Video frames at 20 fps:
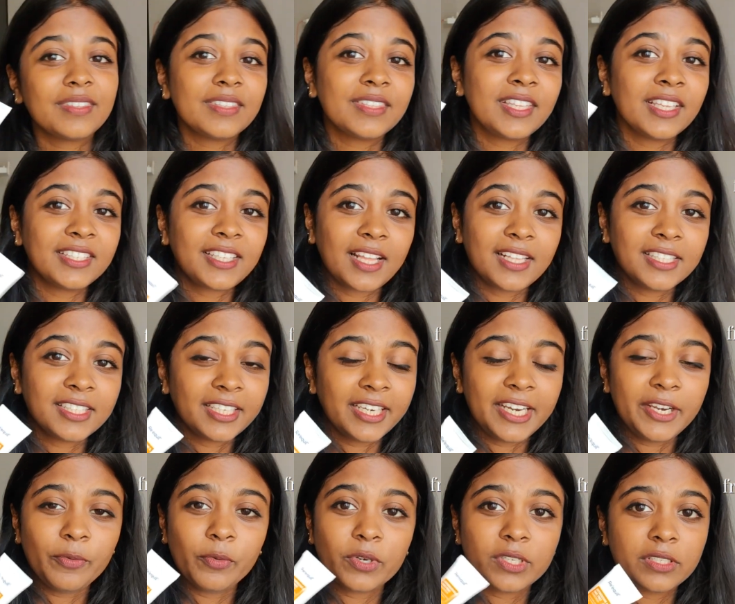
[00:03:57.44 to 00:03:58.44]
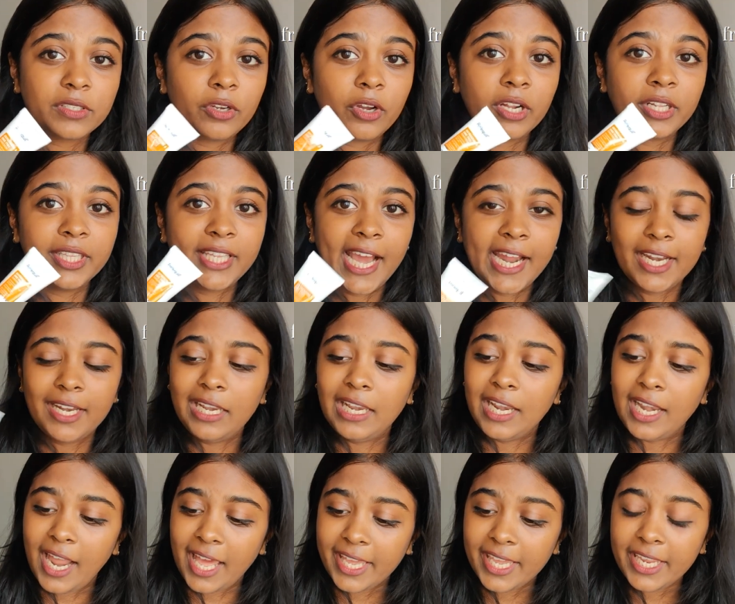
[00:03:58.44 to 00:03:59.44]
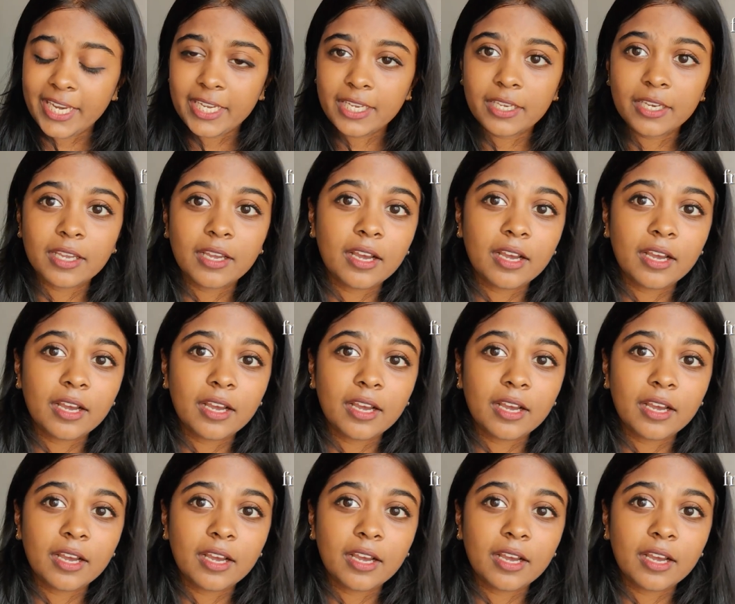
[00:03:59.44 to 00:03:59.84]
The sunscreen was not that light.